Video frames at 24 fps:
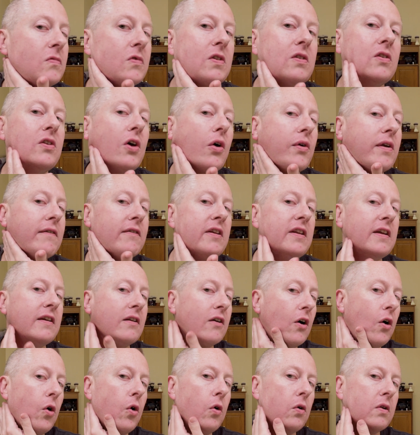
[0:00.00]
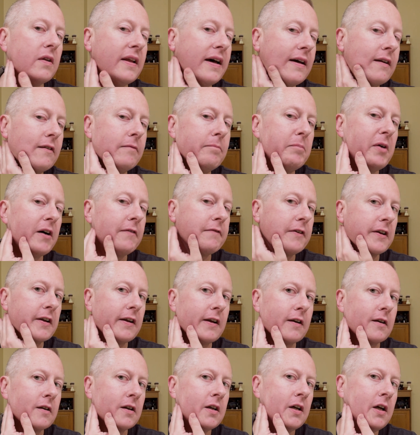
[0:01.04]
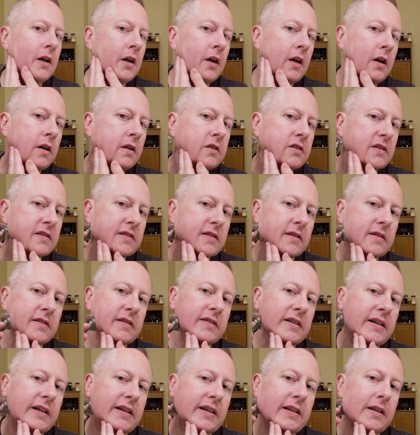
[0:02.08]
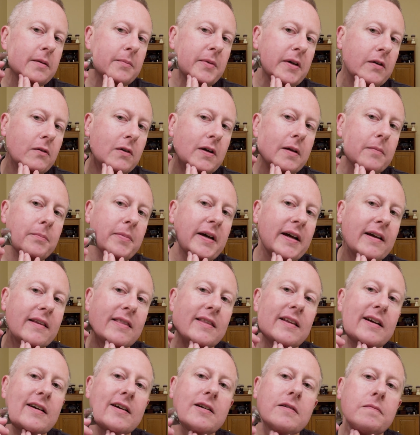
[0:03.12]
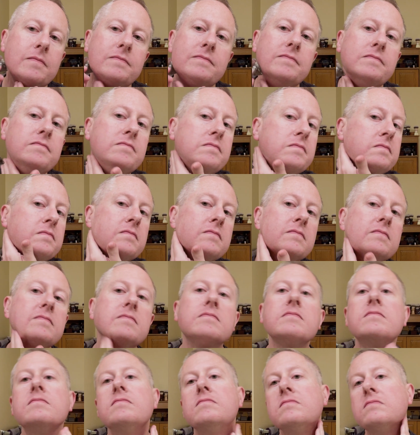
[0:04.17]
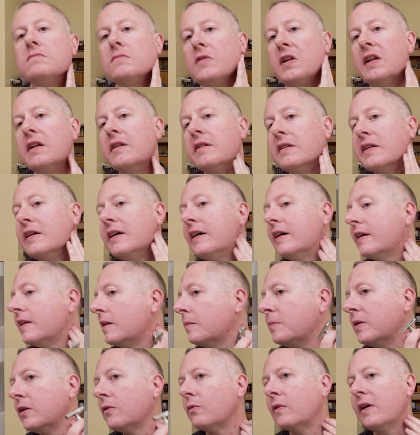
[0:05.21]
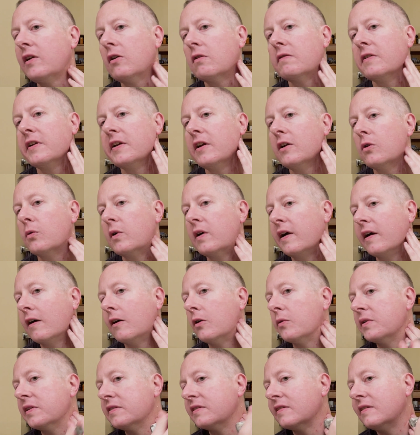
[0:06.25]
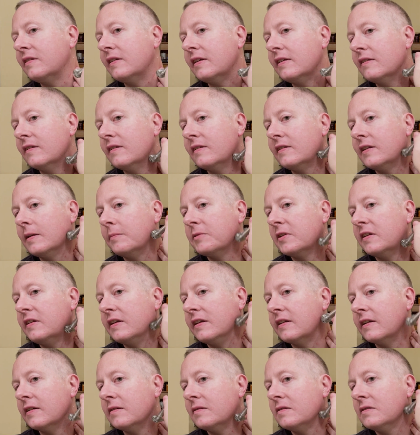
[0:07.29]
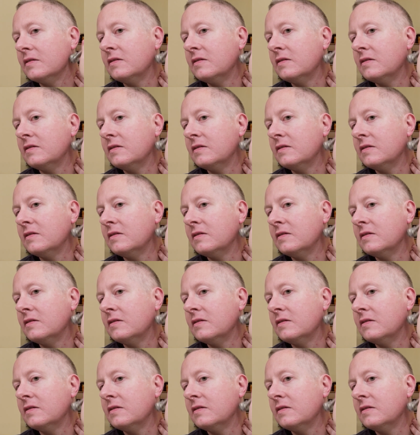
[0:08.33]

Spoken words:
Don't even need a whole lot of buffing here. Just a tiny bit right back there, and a tiny bit right over here where I always seem to need it.